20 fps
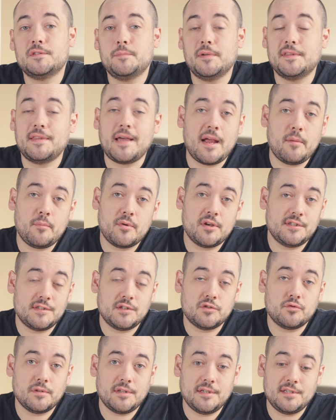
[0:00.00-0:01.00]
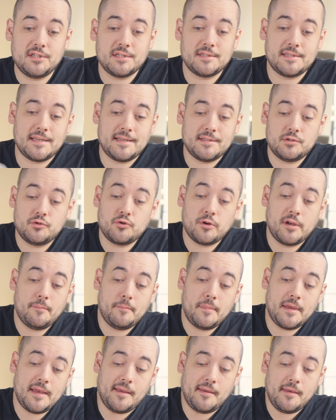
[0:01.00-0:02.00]
But the High Priestess really just says dream
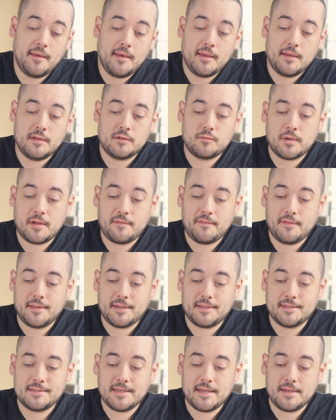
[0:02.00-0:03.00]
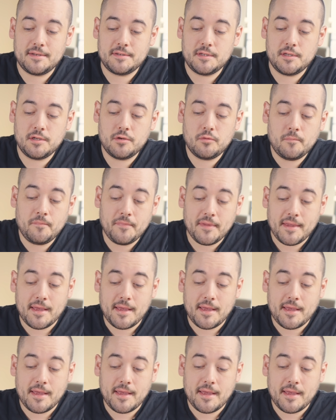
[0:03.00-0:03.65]
big is what I feel like it's saying to you.